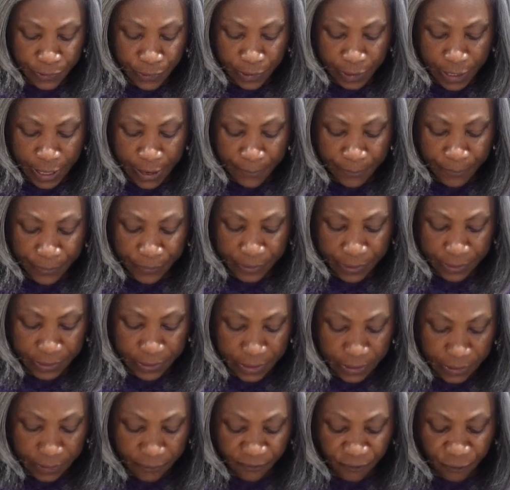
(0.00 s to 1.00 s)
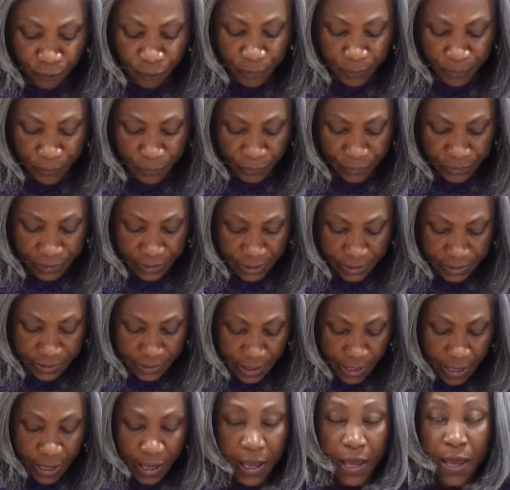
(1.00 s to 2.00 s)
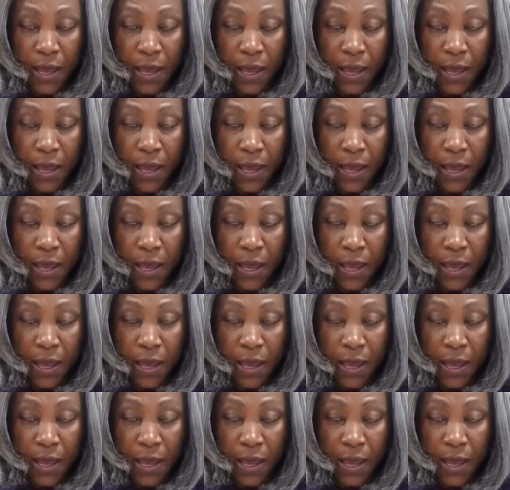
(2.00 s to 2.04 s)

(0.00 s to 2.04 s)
you can put it in the food processor